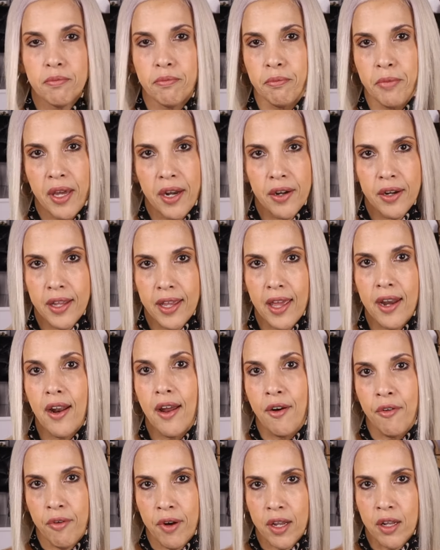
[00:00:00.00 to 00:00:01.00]
Better
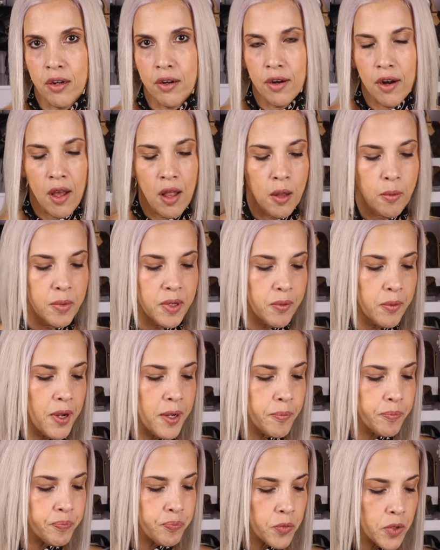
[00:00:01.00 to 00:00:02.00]
get a regular Alma,
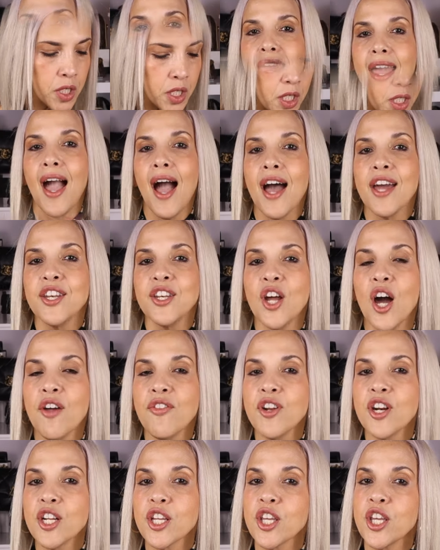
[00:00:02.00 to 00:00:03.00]
right? Okay,
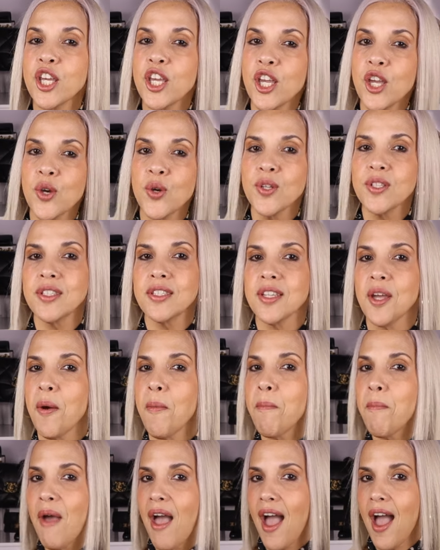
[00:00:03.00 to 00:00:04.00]
another cute
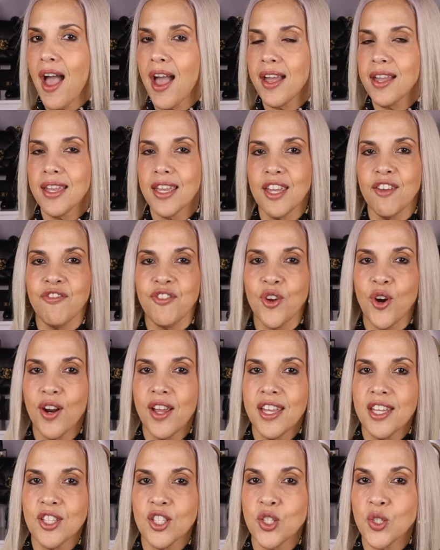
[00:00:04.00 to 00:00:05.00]
bag, if you're
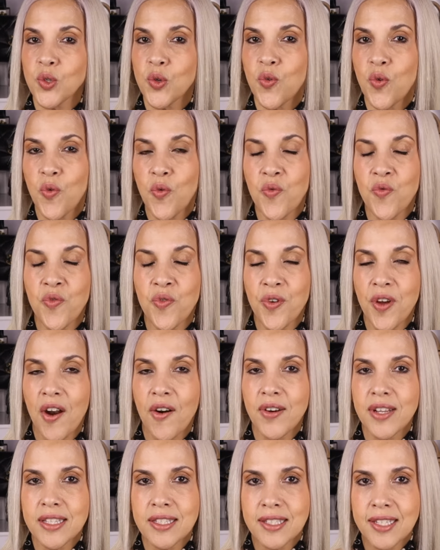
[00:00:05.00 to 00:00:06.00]
into
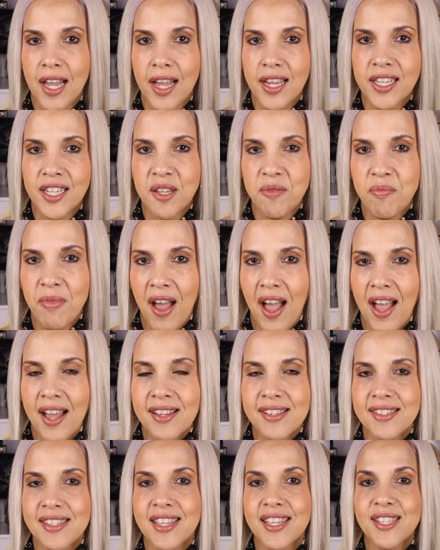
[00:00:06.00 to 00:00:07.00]
very tiny
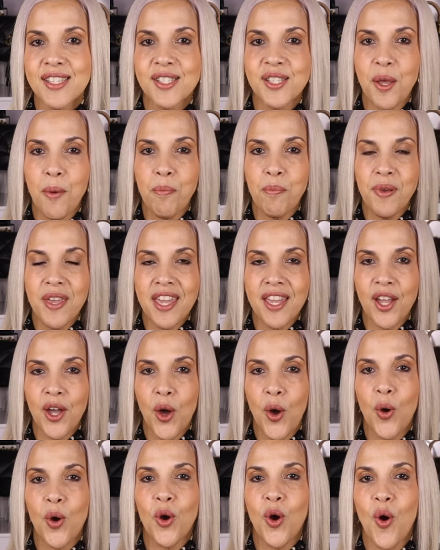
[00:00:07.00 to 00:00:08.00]
bags, is the
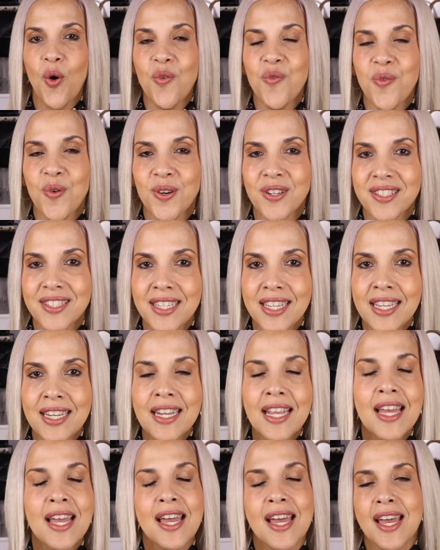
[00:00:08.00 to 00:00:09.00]
Pico Go 14.